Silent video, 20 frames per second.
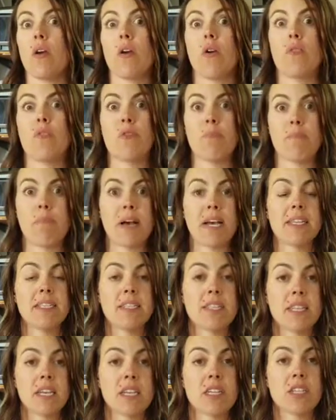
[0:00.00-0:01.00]
The
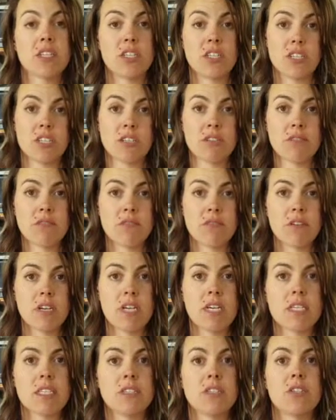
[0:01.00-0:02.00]
best thing to do
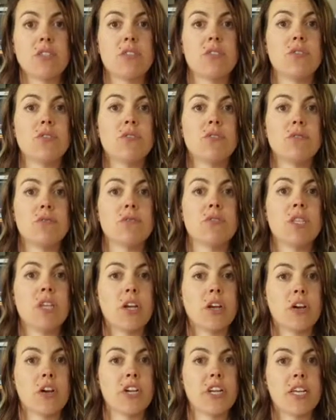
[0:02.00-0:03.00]
is to use
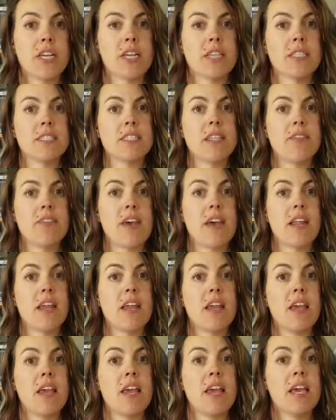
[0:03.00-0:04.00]
ingredients that
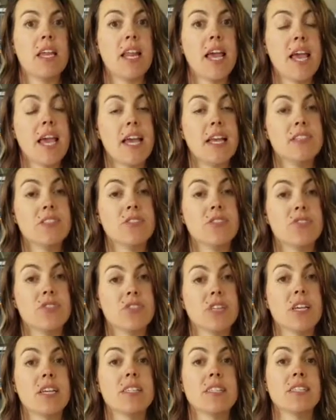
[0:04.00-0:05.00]
enhance your
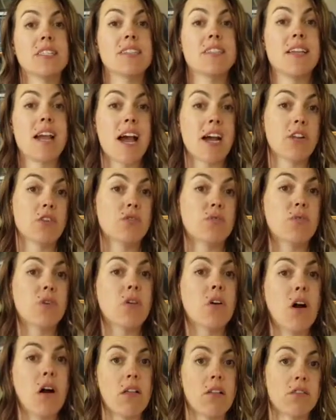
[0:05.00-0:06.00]
skin's natural
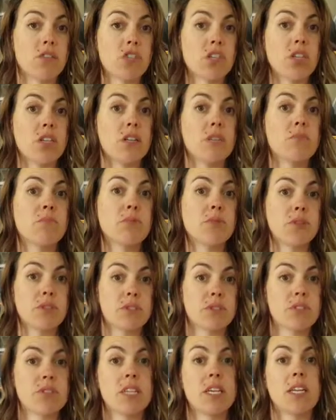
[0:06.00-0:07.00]
collagen
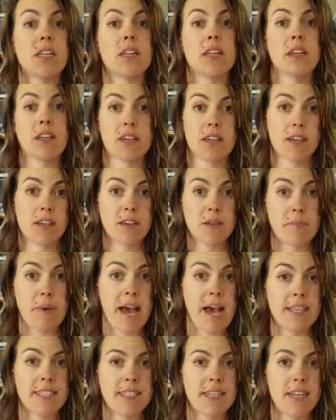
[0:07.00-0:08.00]
producing
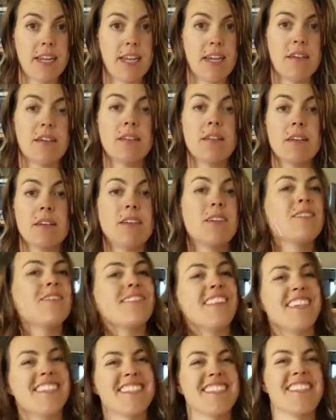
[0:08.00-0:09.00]
capacity.
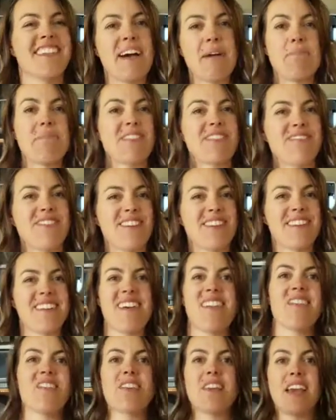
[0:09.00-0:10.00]
That's a topic for
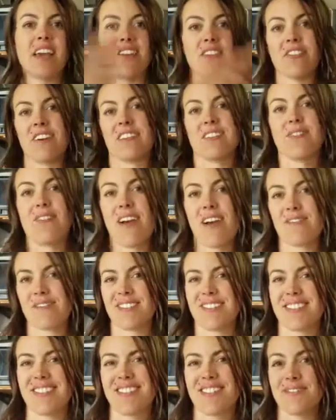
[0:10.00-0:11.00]
another day. You guys will have to
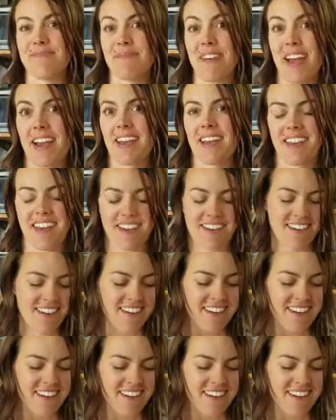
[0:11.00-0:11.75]
tune back in.